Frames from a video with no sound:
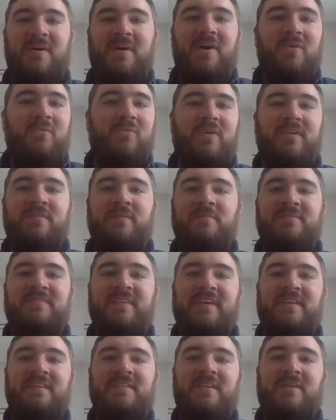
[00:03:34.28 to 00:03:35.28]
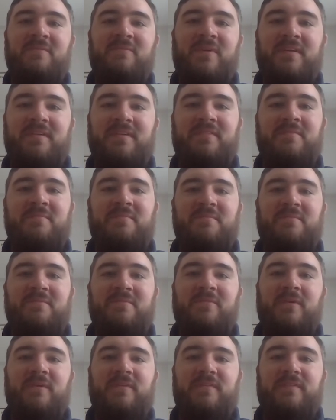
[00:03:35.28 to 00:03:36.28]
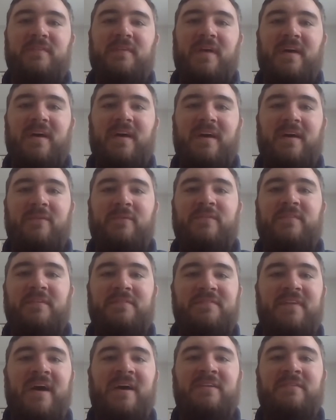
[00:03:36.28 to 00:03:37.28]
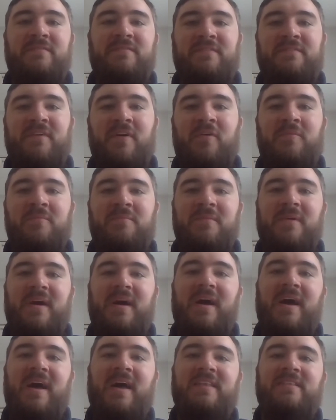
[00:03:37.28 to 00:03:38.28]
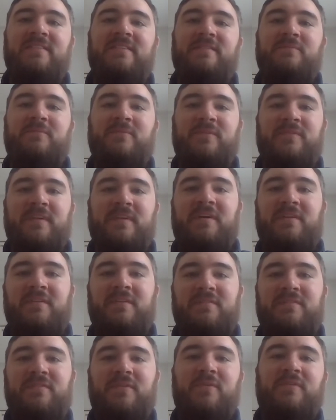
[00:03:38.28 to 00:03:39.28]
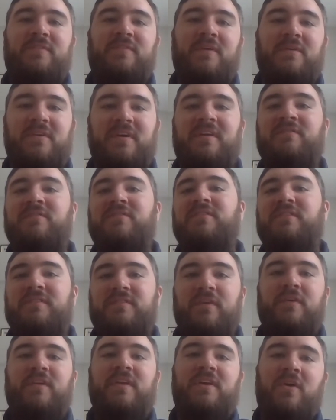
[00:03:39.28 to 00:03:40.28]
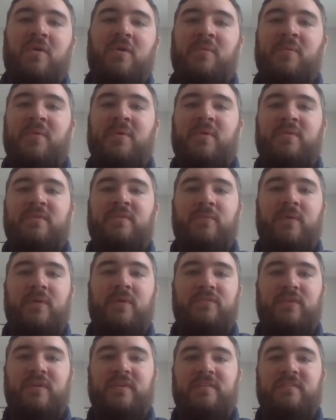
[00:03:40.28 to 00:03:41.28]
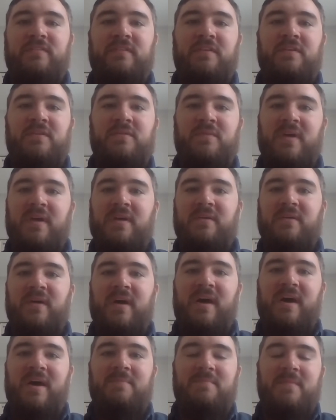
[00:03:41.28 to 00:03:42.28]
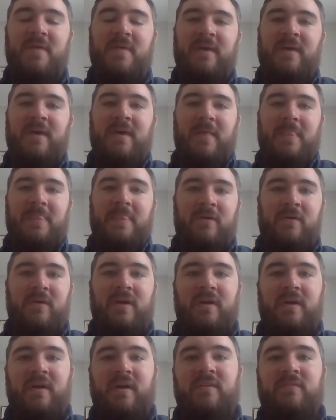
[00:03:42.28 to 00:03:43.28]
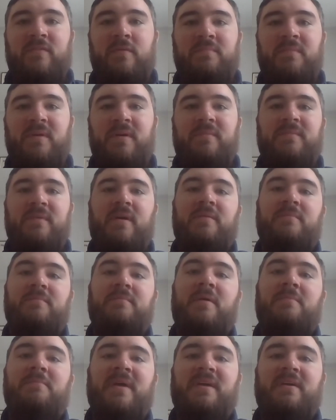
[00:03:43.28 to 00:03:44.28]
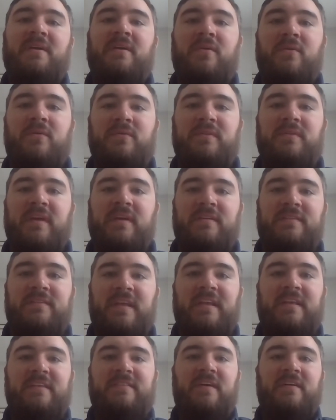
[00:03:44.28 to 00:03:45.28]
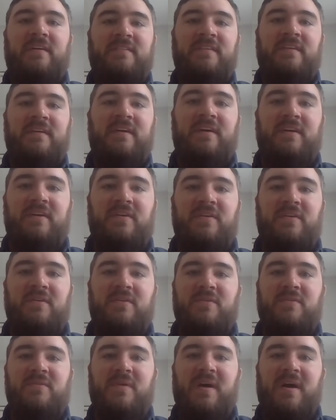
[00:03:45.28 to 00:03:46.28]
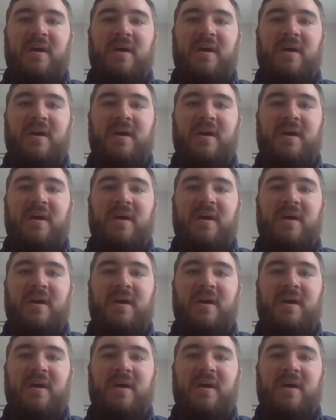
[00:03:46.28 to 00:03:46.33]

one of them didn't, and one of them was a fan of the film and was totally got what we were trying to do. They're a kind of a maker called Nicholas Alexander, who